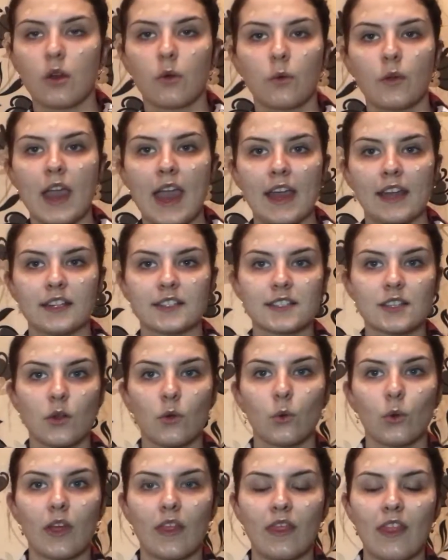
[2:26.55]
Okay,
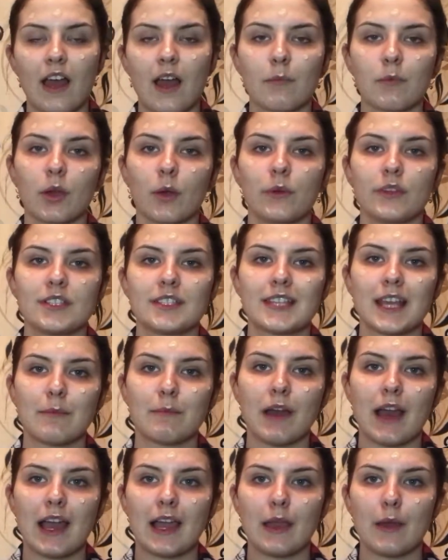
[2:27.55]
so now I'm going to
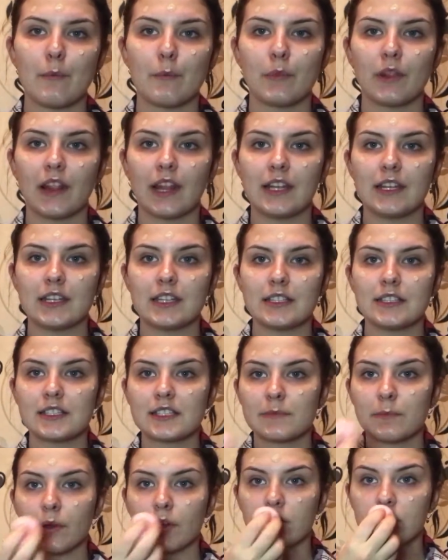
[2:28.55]
take my blending
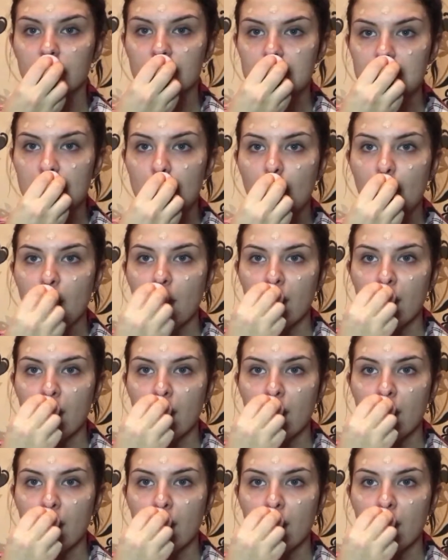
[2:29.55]
sponge